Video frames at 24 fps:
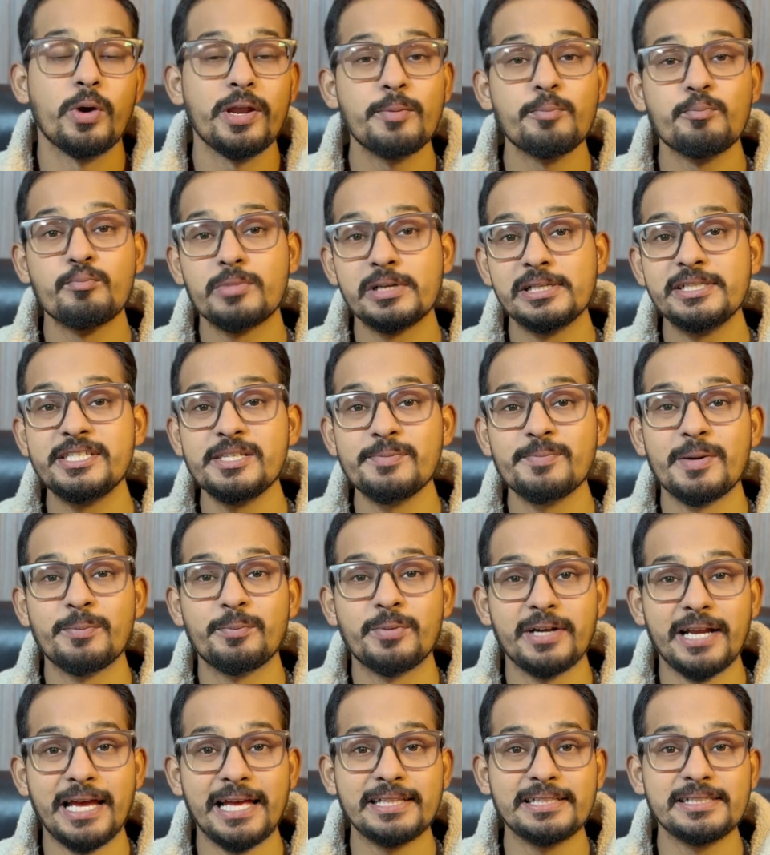a
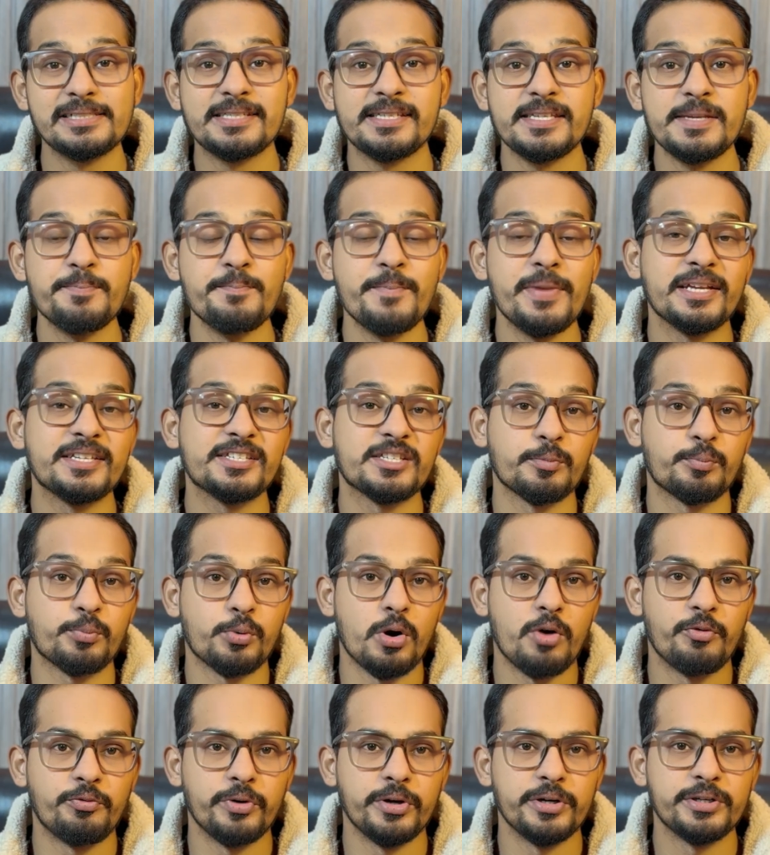multi-member LLC makes a
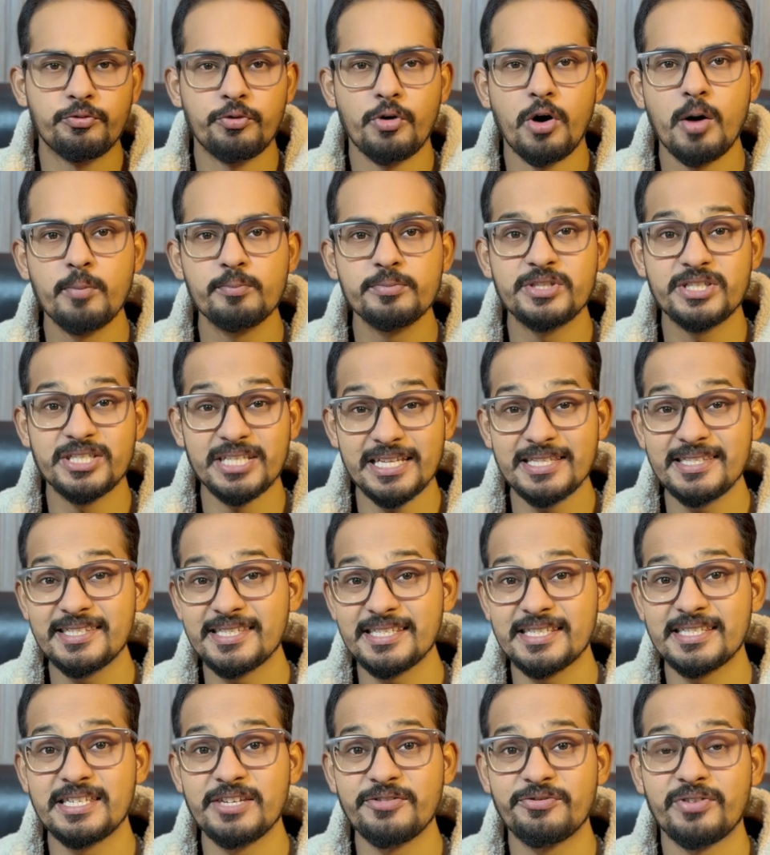profit, Form
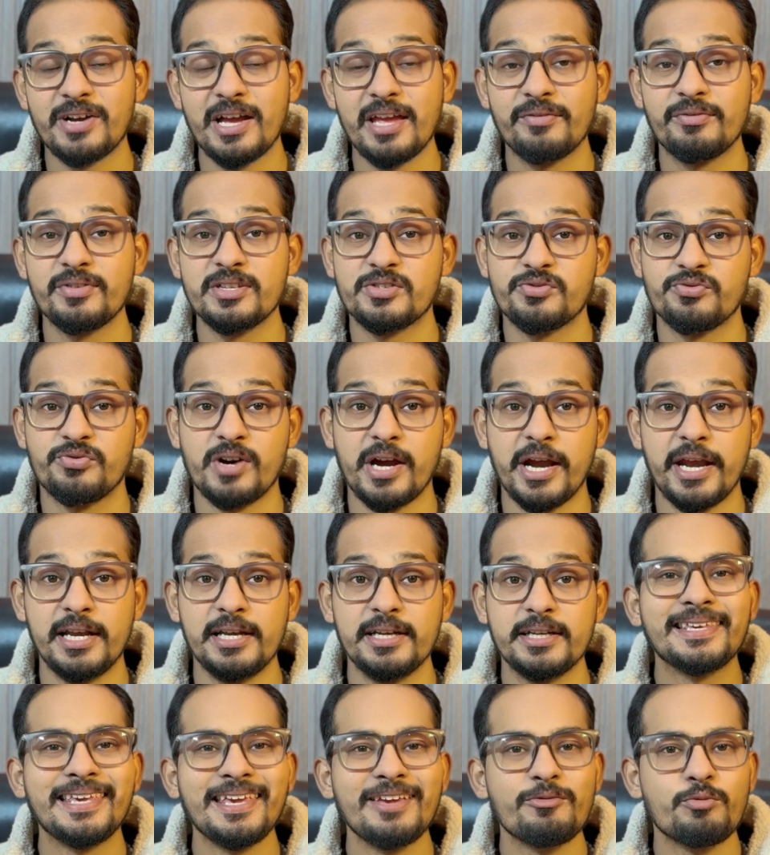1065 is
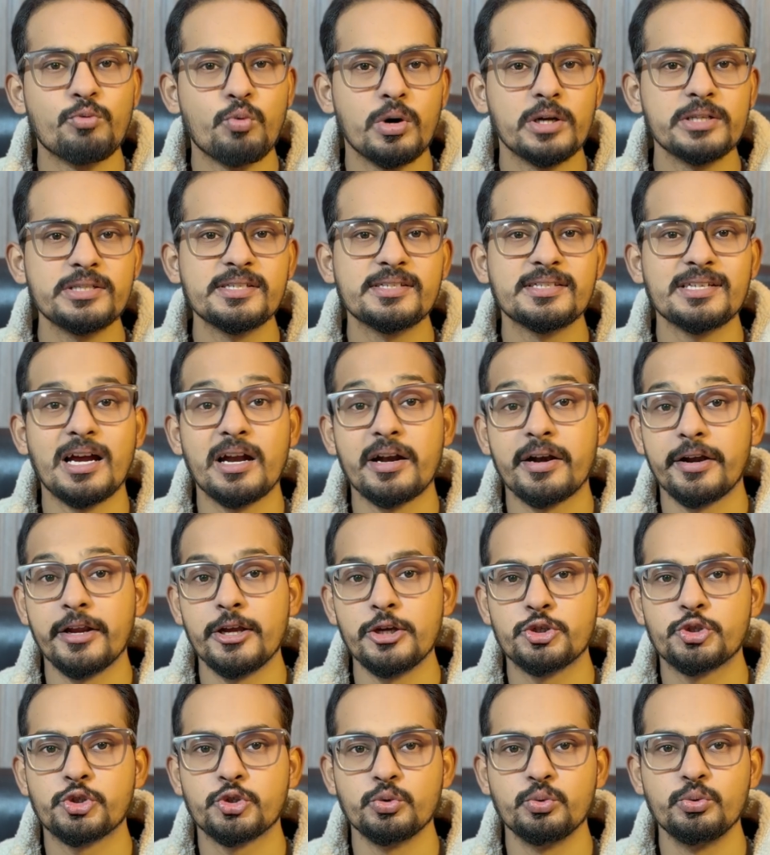filed, K1s are
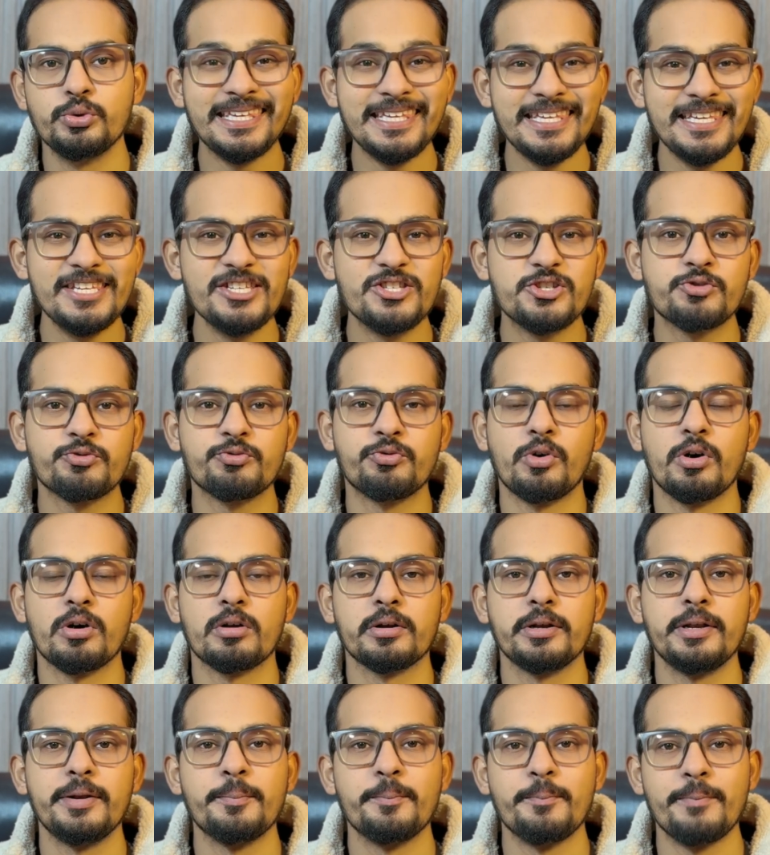issued. Each
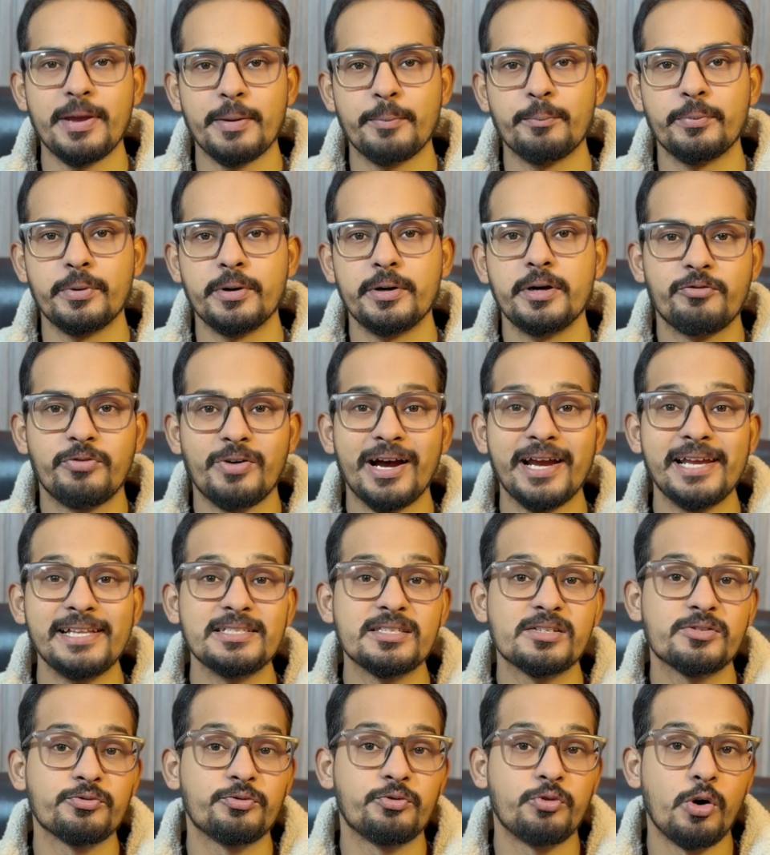foreign member
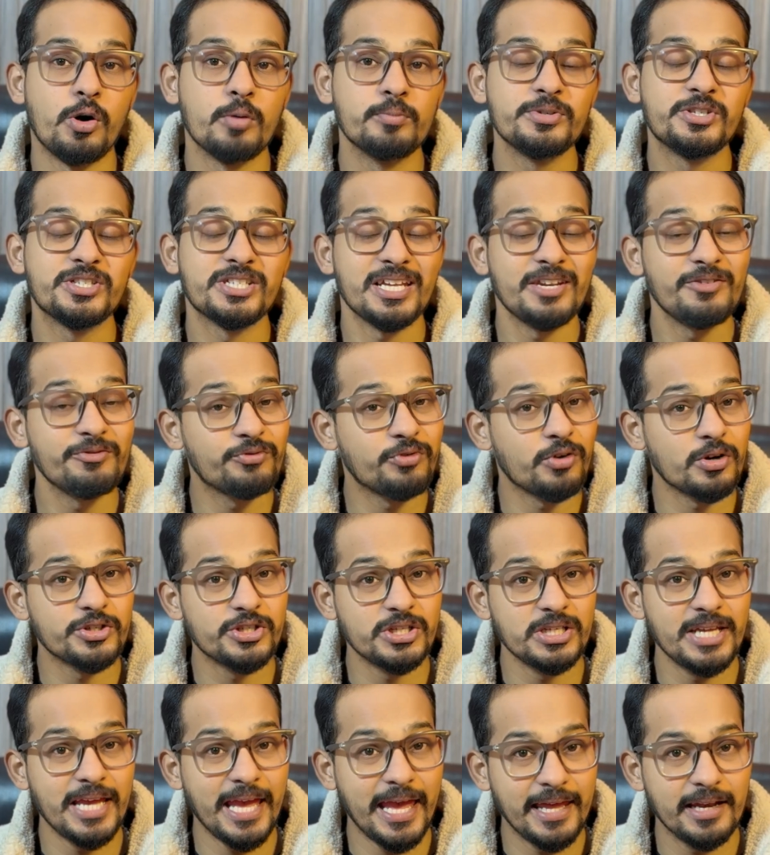files Form
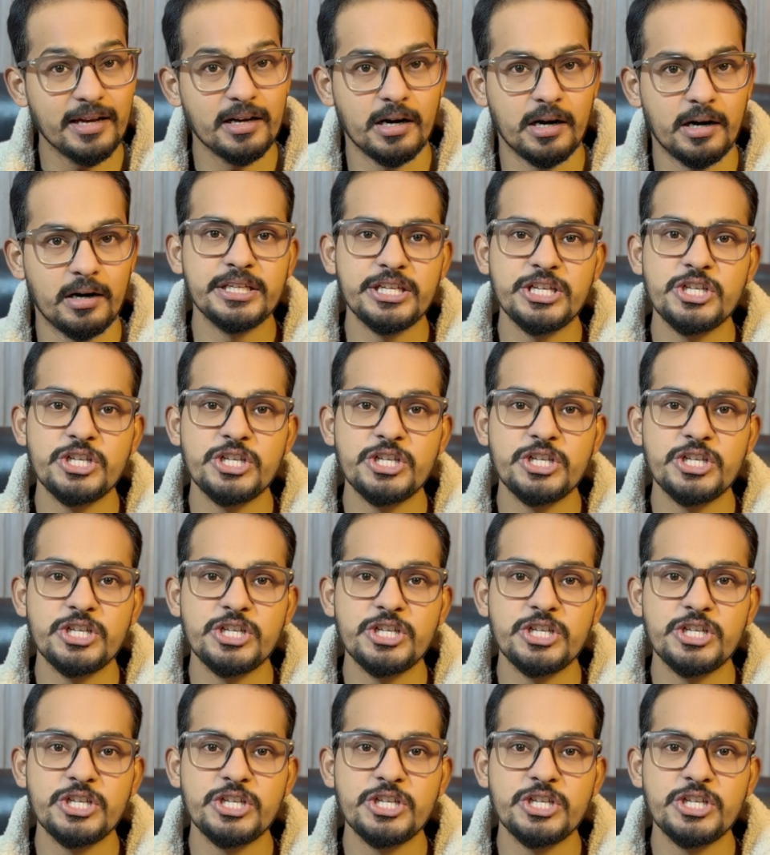1040 NR.